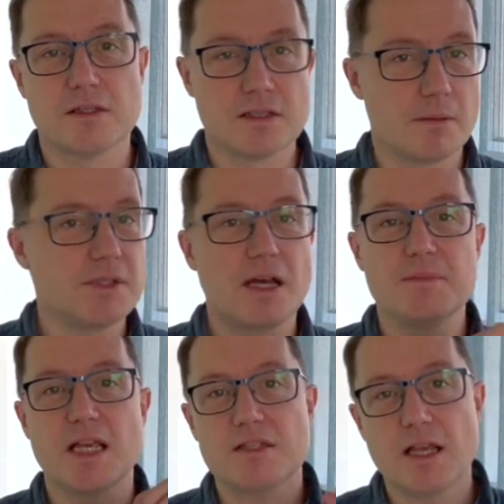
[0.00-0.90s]
Sometimes
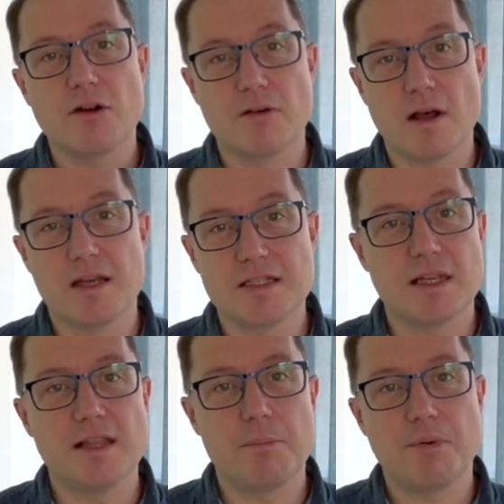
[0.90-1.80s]
they're synchronized in
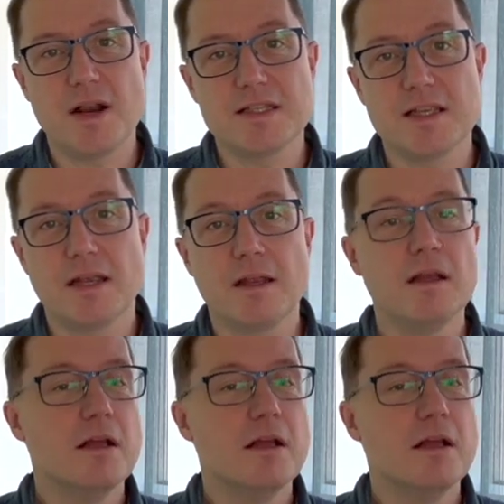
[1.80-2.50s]
their pressing,